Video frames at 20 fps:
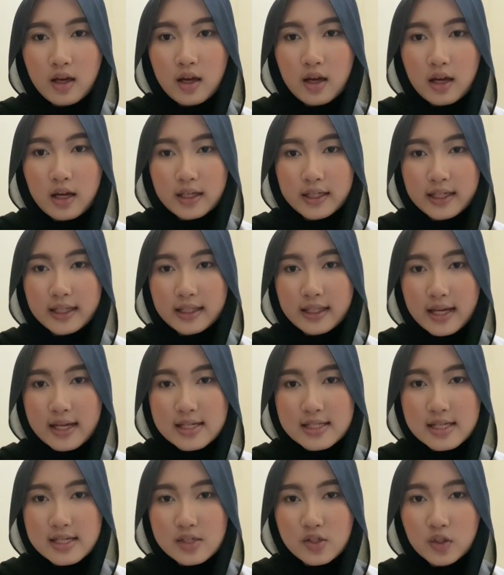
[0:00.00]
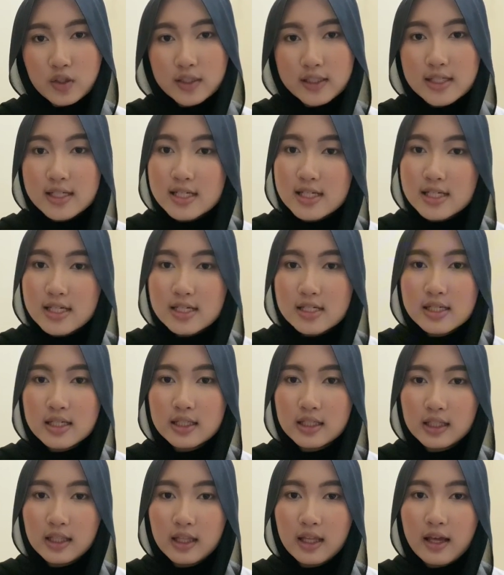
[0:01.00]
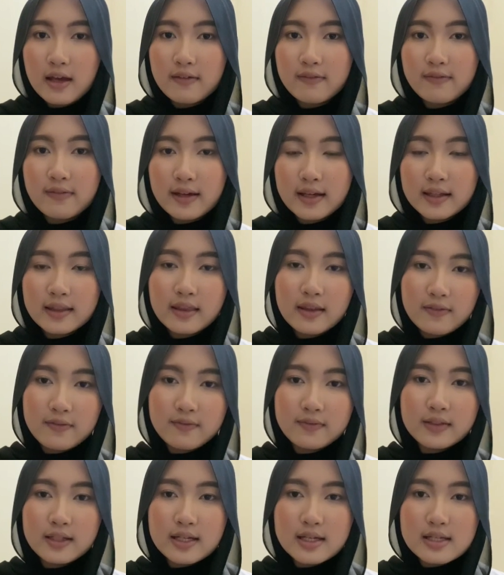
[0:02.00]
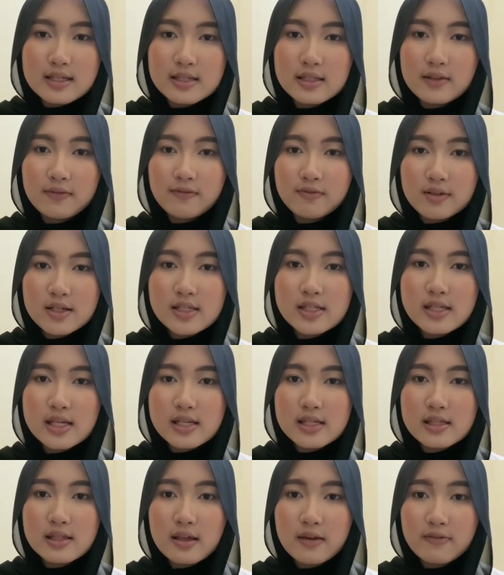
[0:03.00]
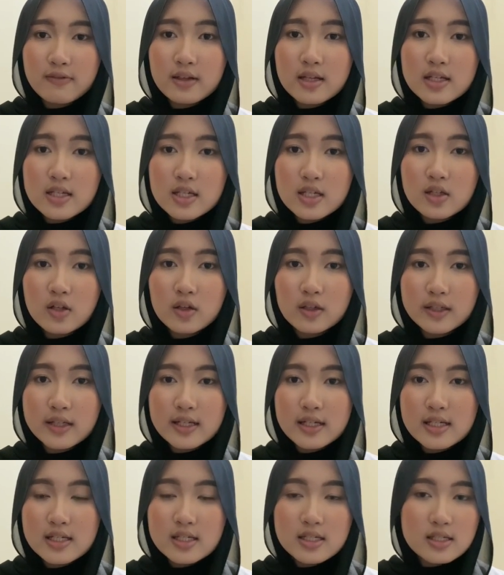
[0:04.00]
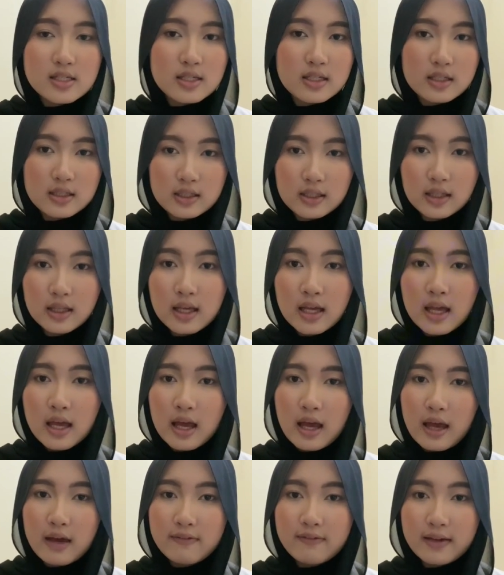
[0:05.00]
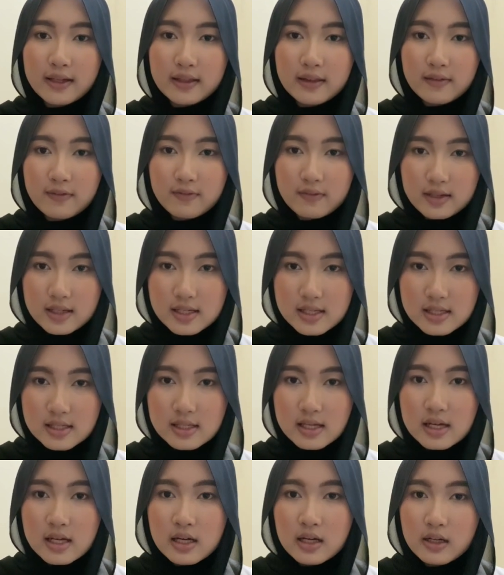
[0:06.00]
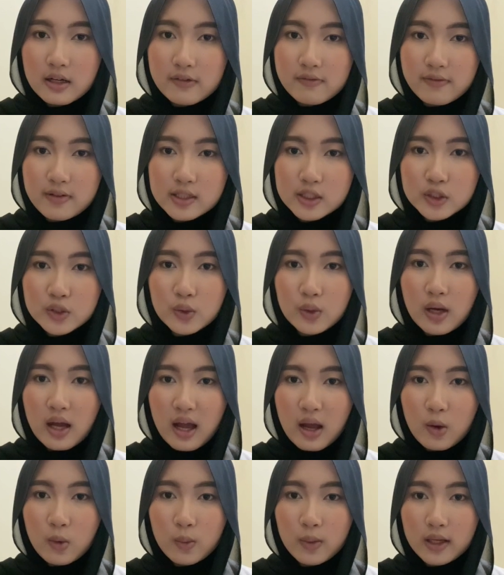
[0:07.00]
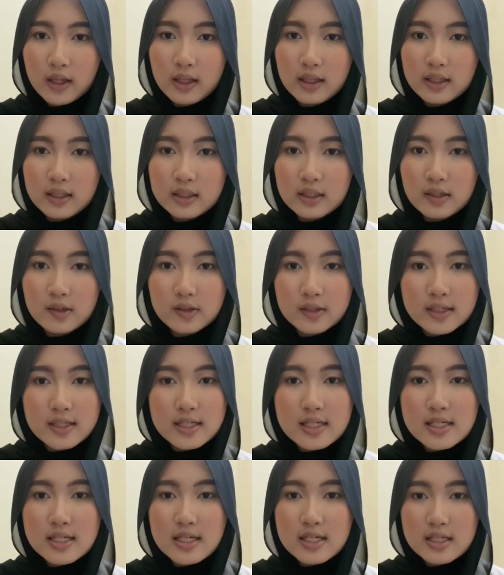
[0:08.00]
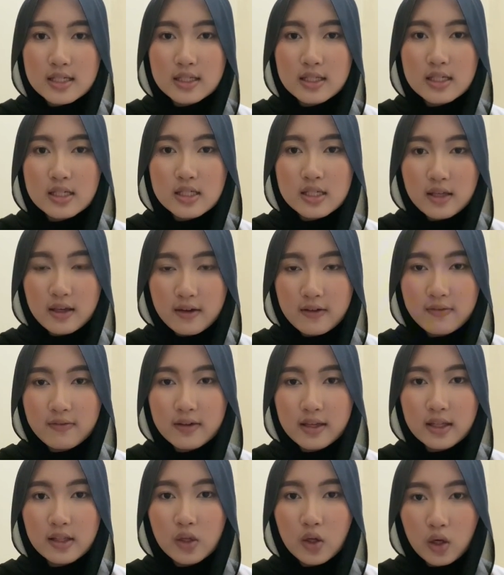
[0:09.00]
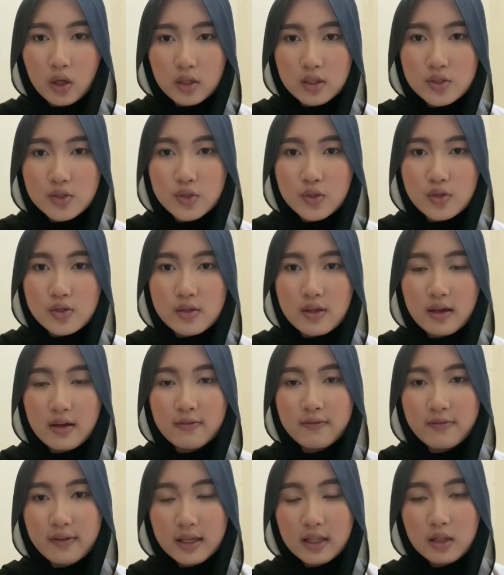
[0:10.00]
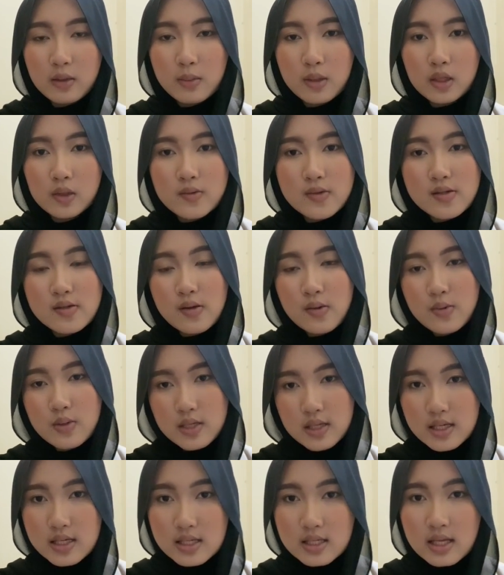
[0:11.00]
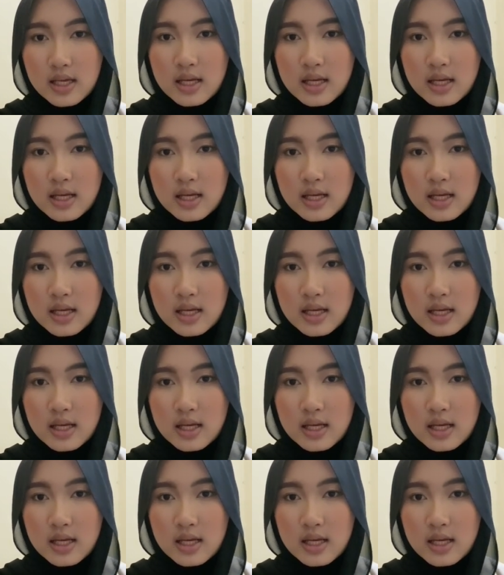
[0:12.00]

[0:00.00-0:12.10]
Okay, next is organizational effectiveness. The first is definition. Organizational effectiveness refers to how well an organization achieves its goals using available resources.